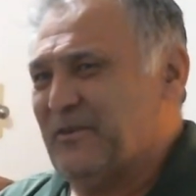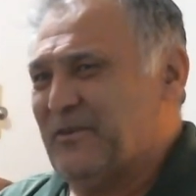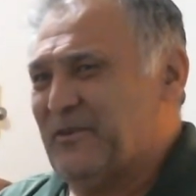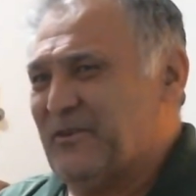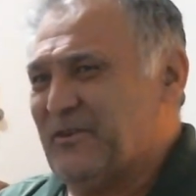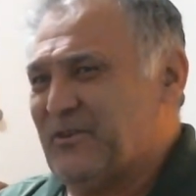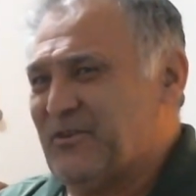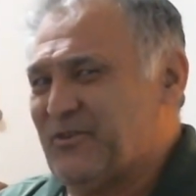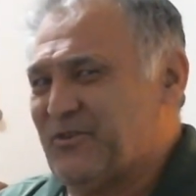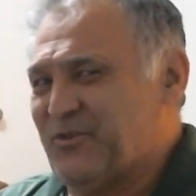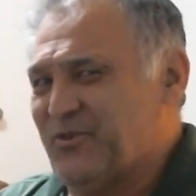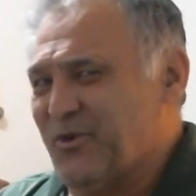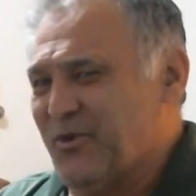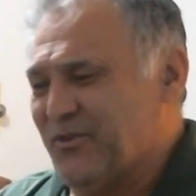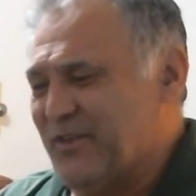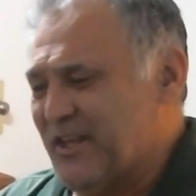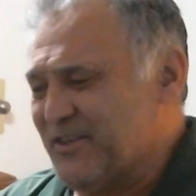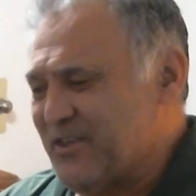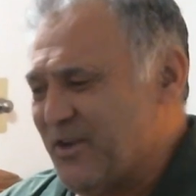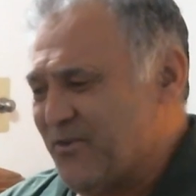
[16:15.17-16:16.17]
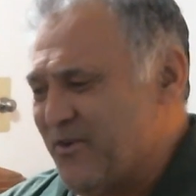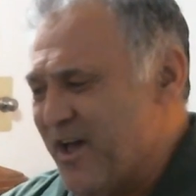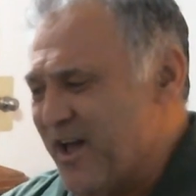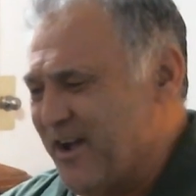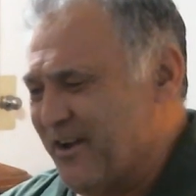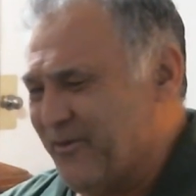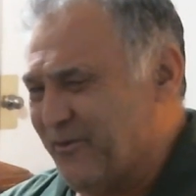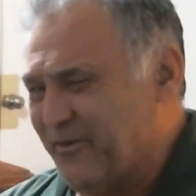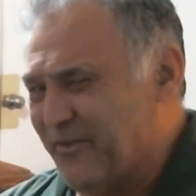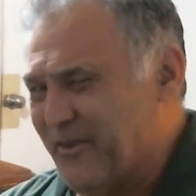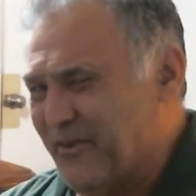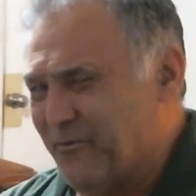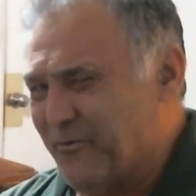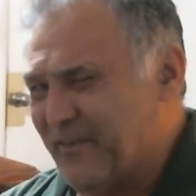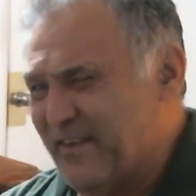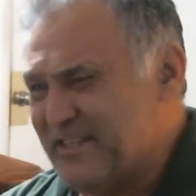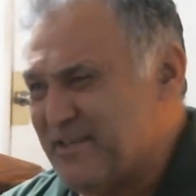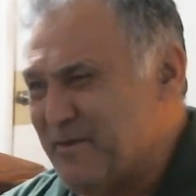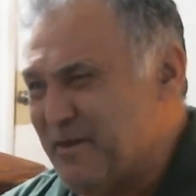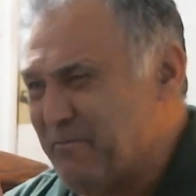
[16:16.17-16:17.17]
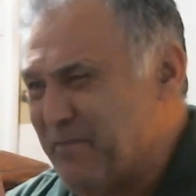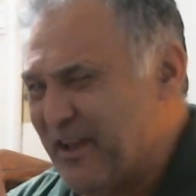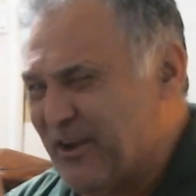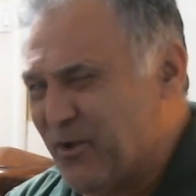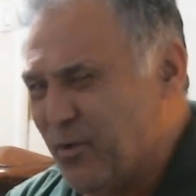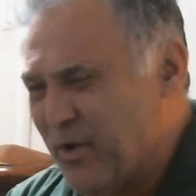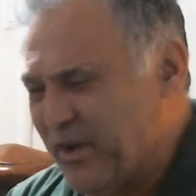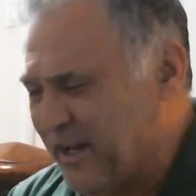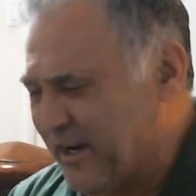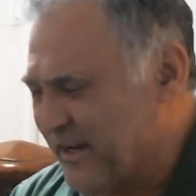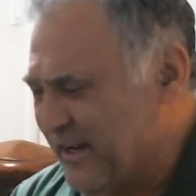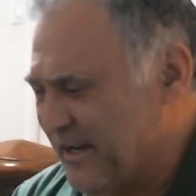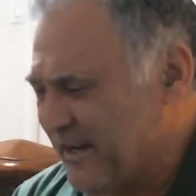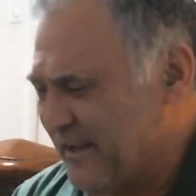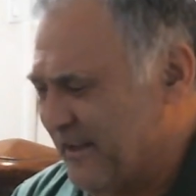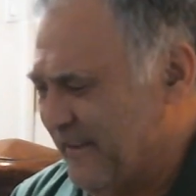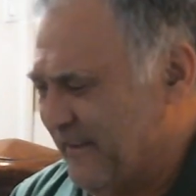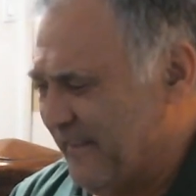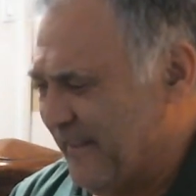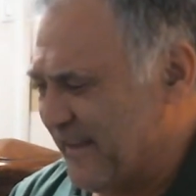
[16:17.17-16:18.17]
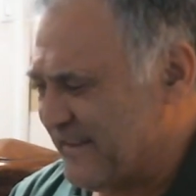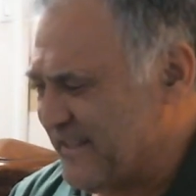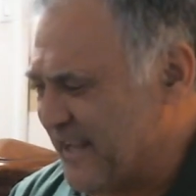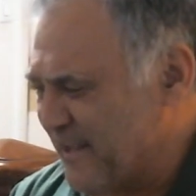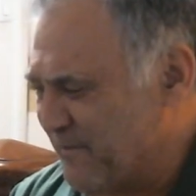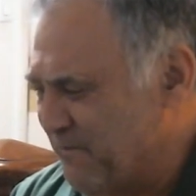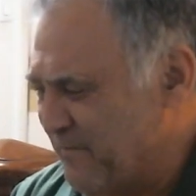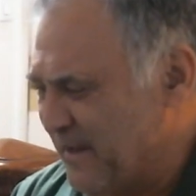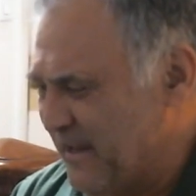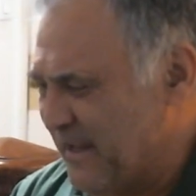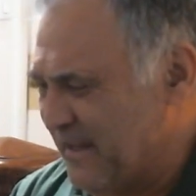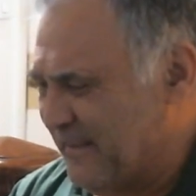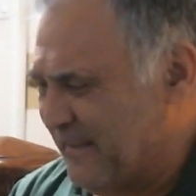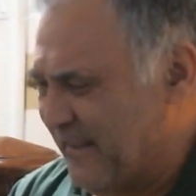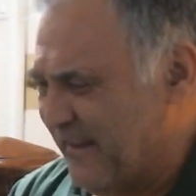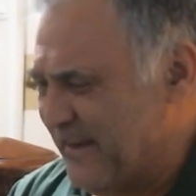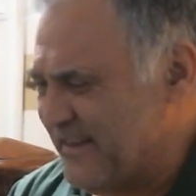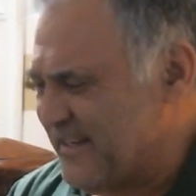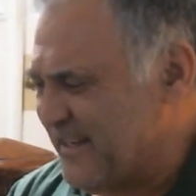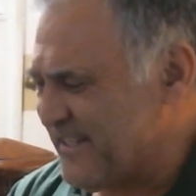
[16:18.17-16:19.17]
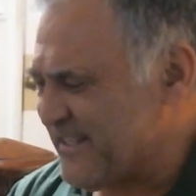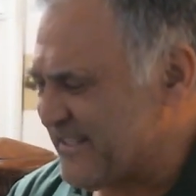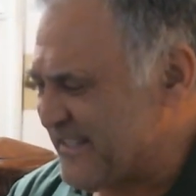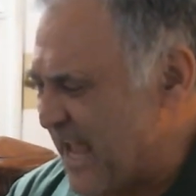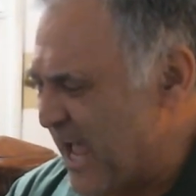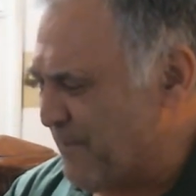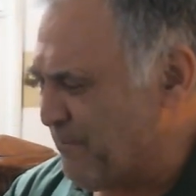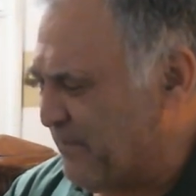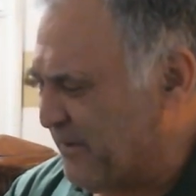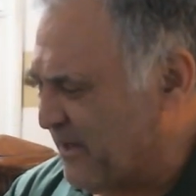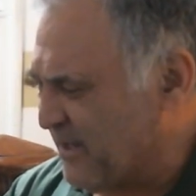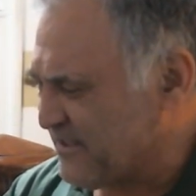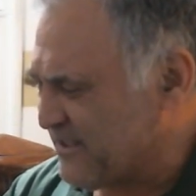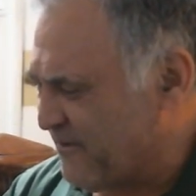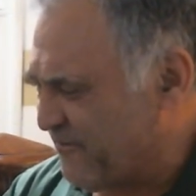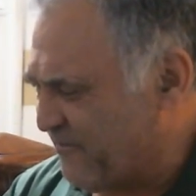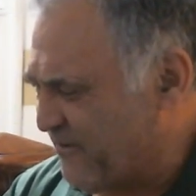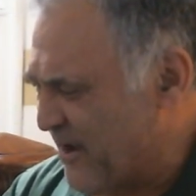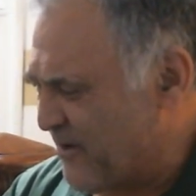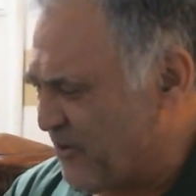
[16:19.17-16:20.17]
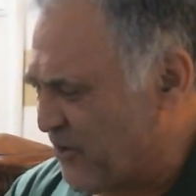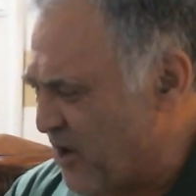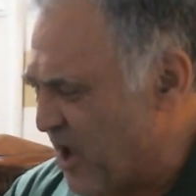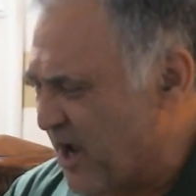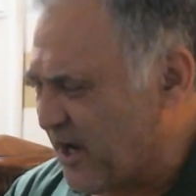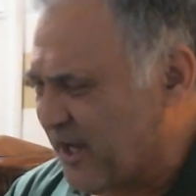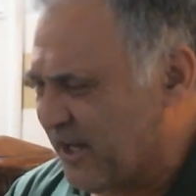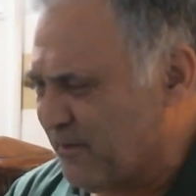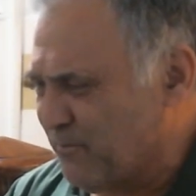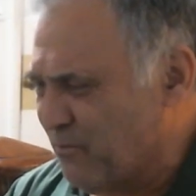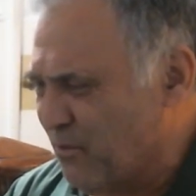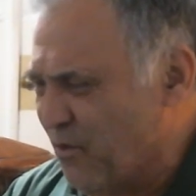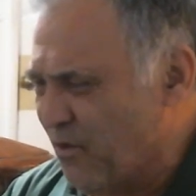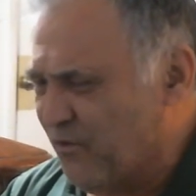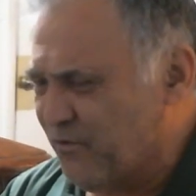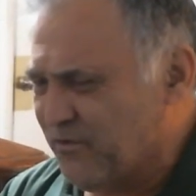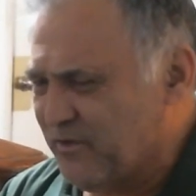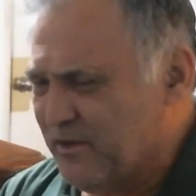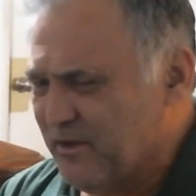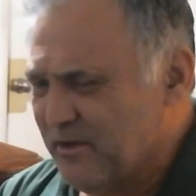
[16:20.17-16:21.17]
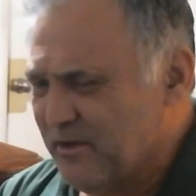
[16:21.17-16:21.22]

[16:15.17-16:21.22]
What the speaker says: So does what does it mean by quicker? Does that mean the reason it's that because the front rocket moved